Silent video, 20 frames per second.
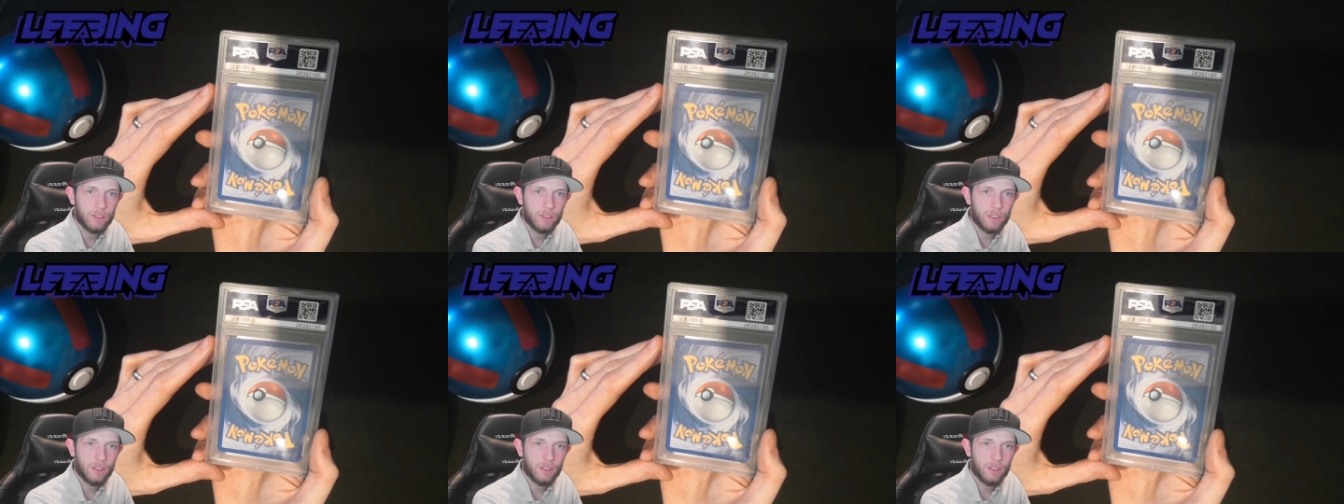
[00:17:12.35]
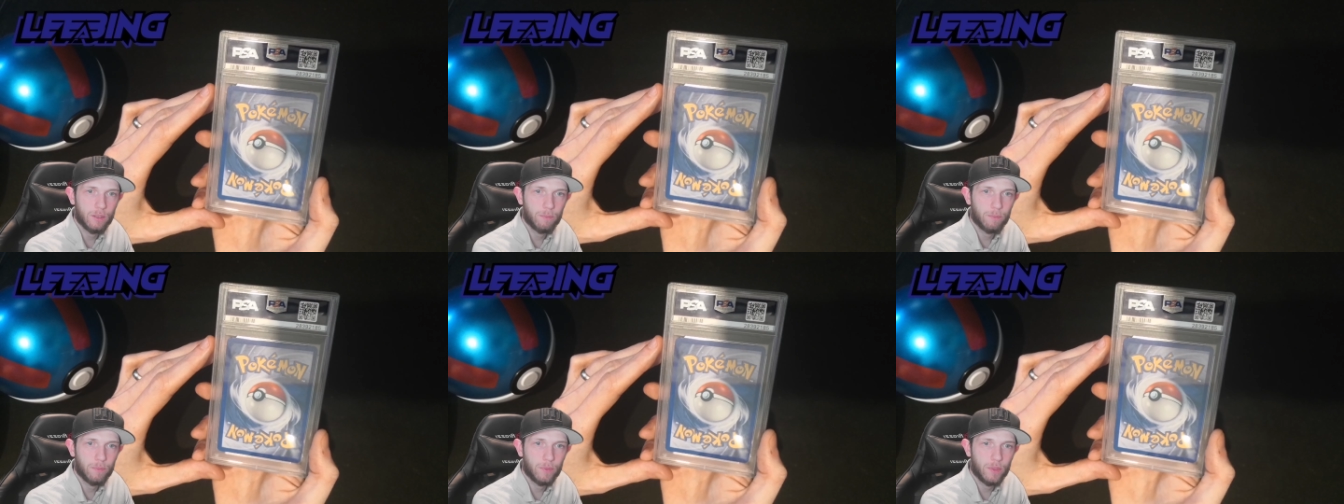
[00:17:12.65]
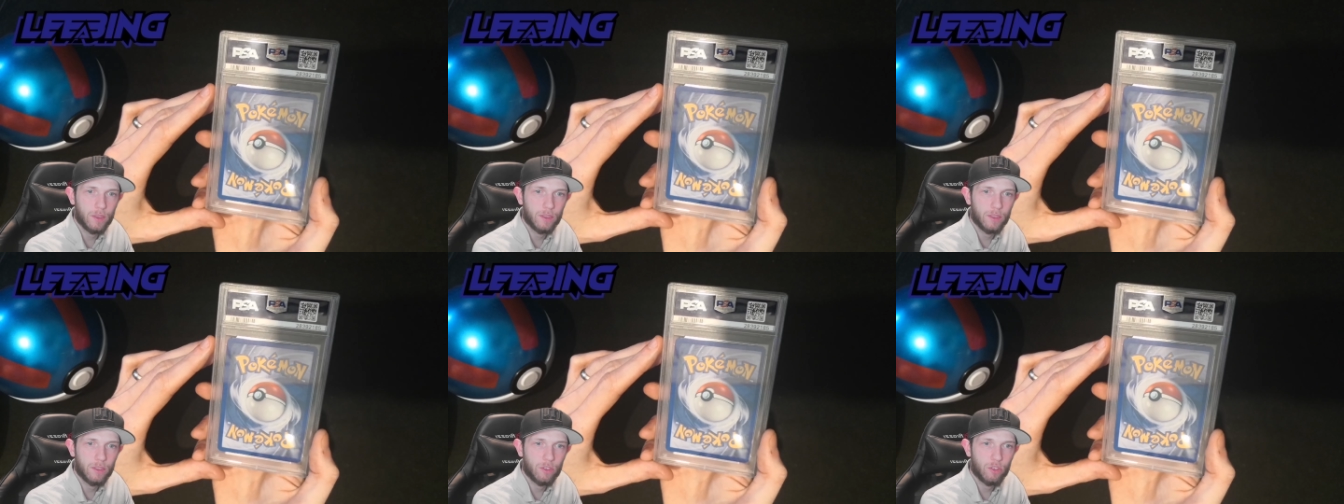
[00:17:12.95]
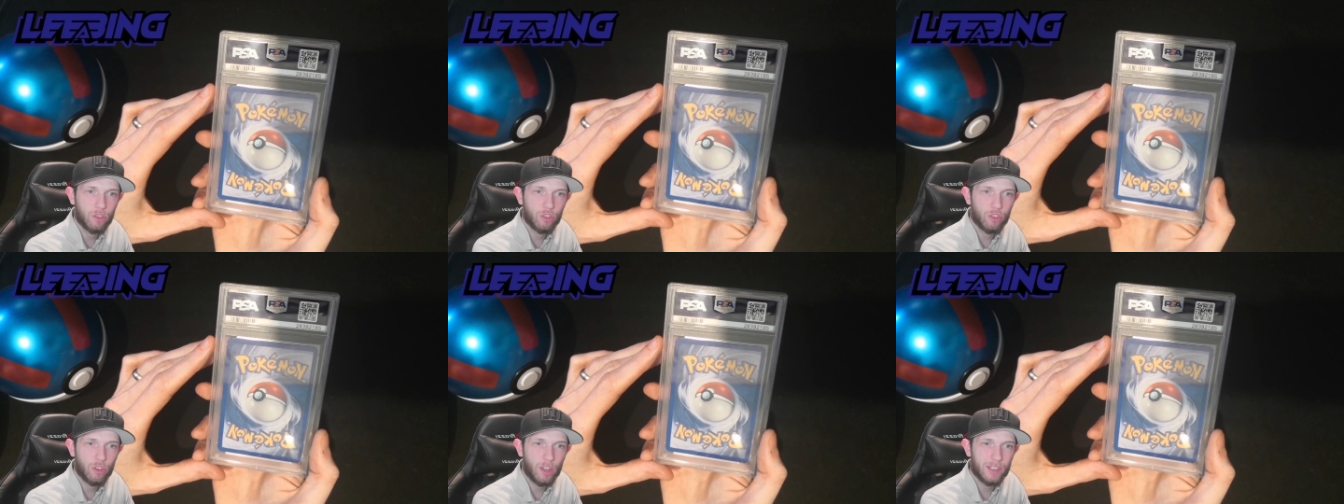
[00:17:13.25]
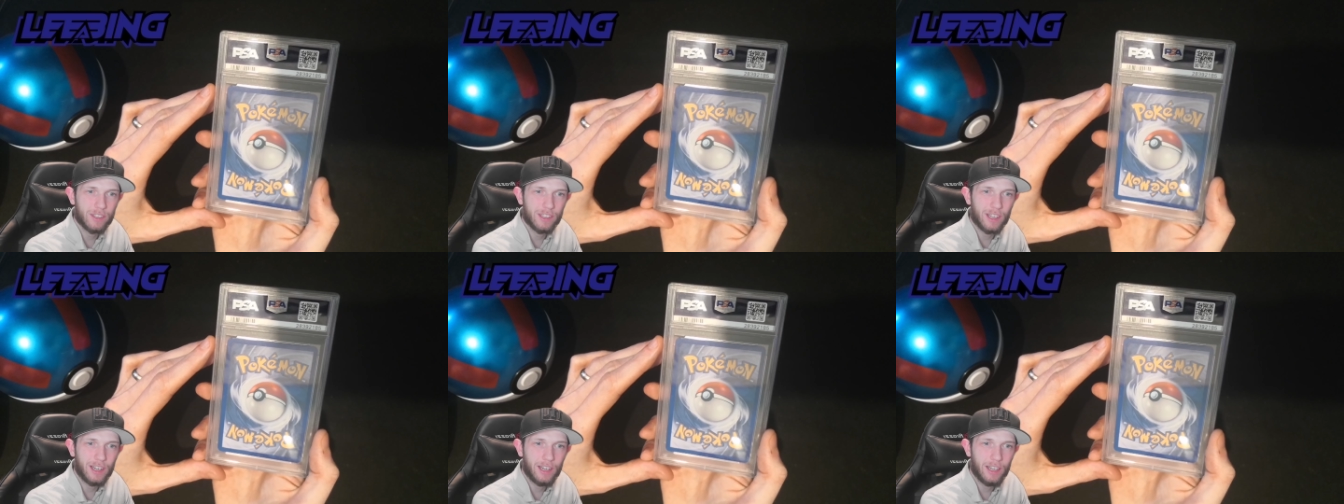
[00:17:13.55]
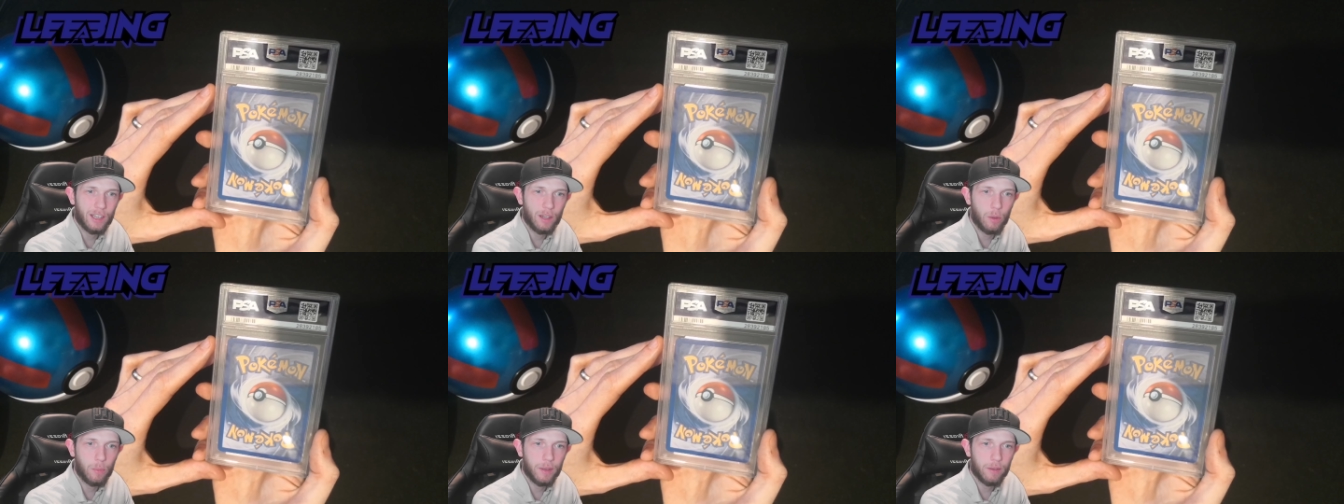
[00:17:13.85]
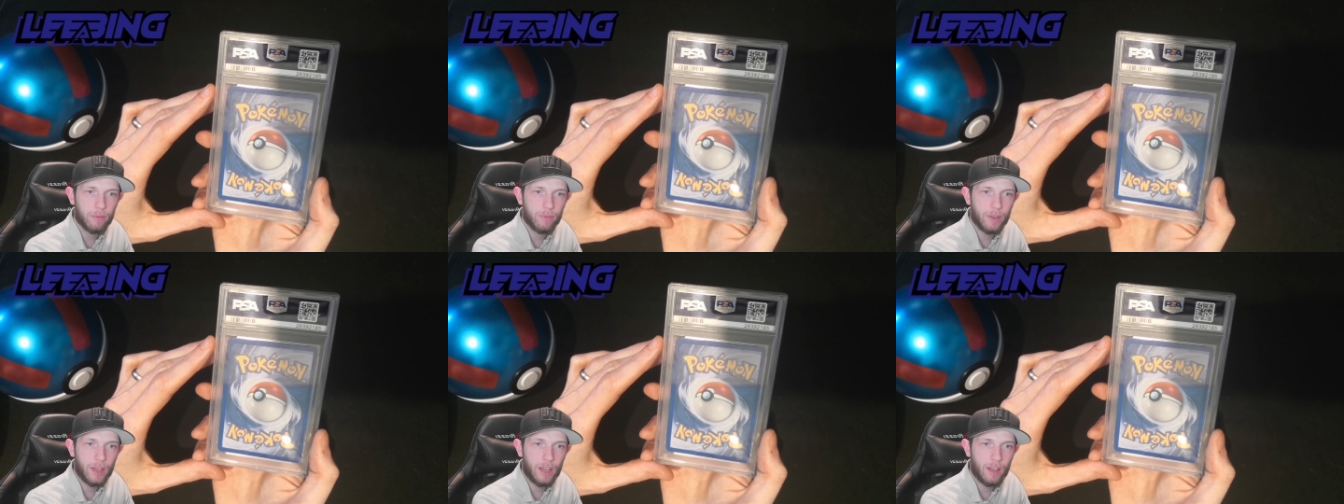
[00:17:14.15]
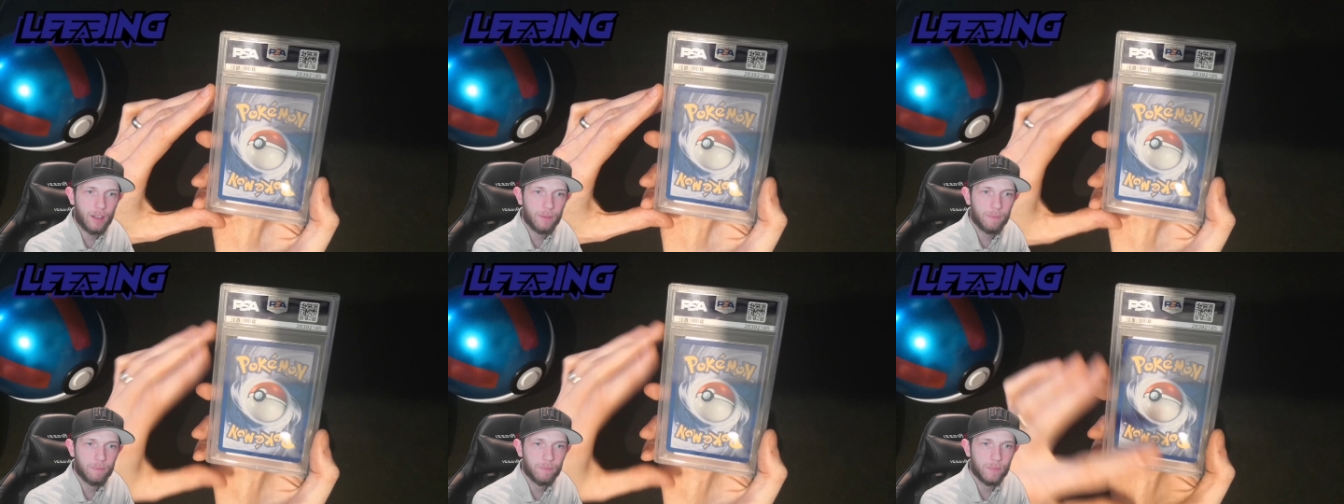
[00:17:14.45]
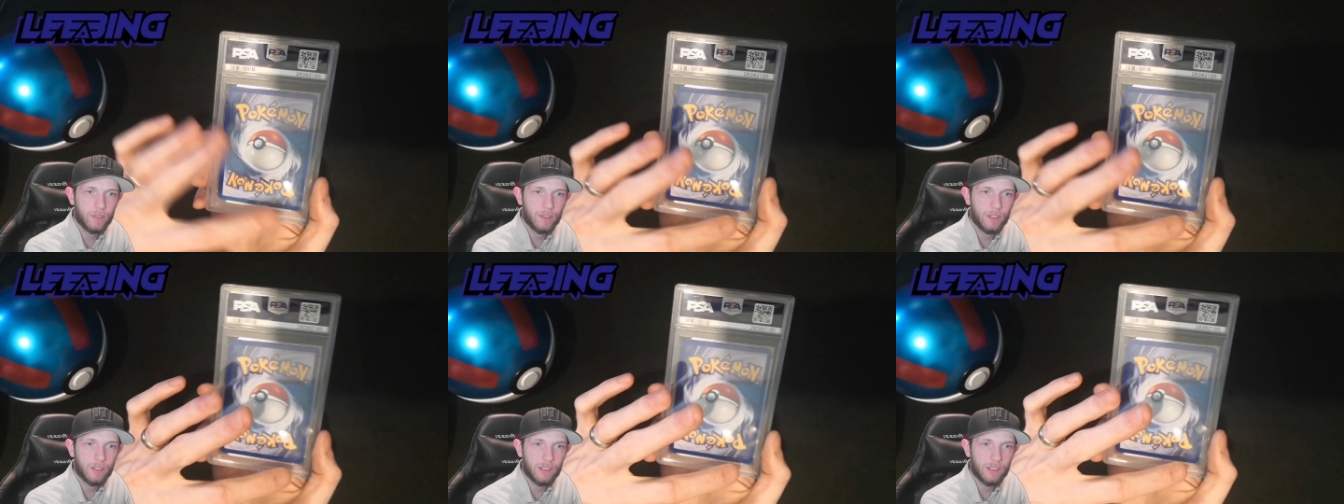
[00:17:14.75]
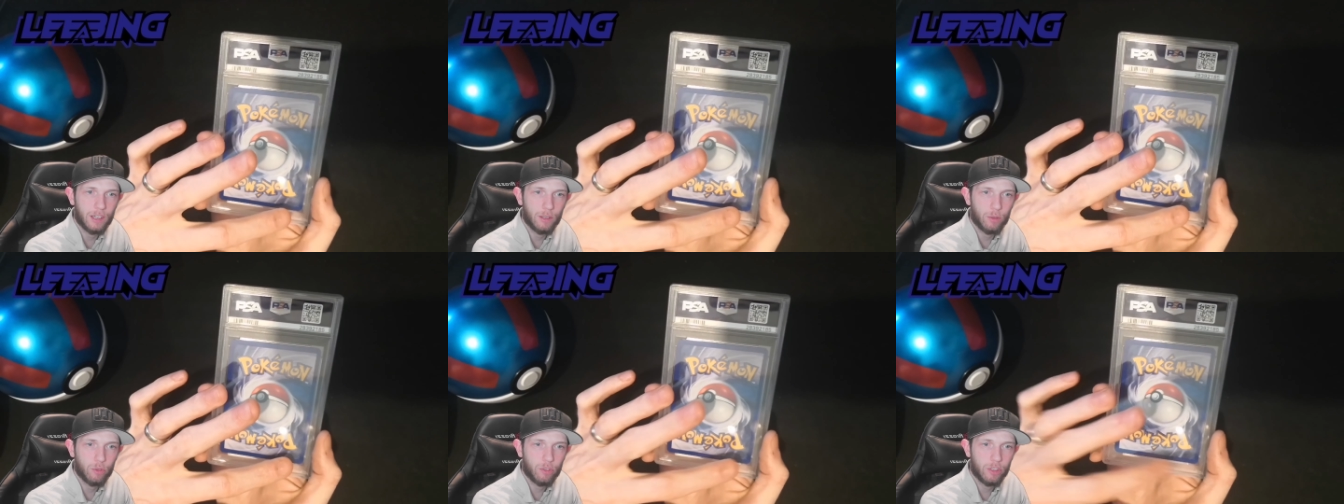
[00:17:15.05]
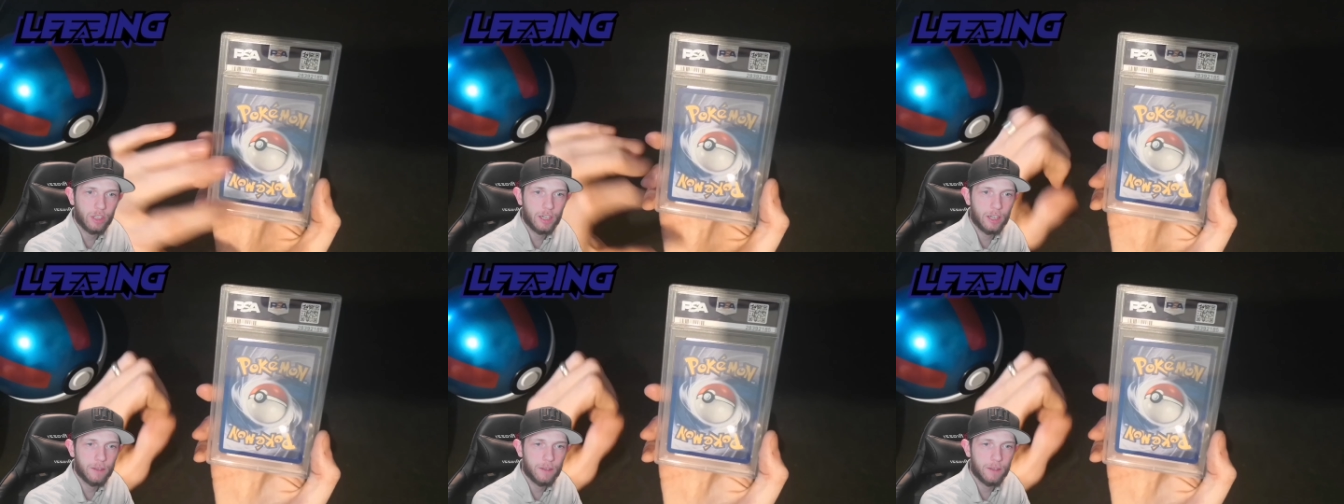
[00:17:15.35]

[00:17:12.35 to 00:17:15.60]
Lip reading: The side's a little bit fatter and it's a little skinnier.